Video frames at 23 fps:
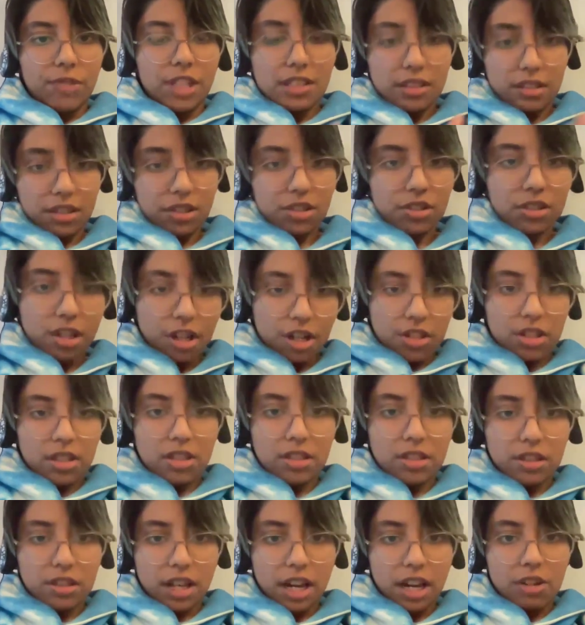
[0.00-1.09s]
these
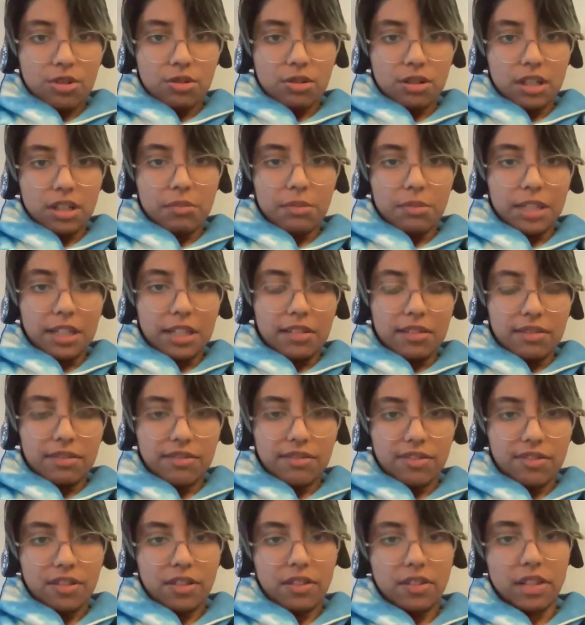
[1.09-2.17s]
discussions actually believe
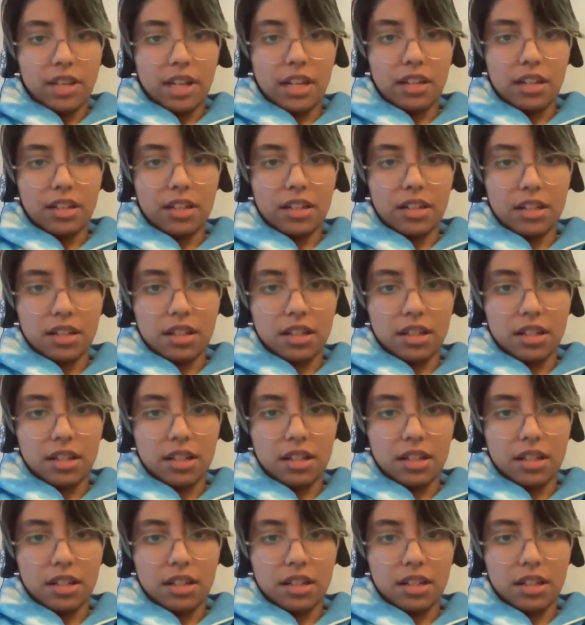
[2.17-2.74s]
that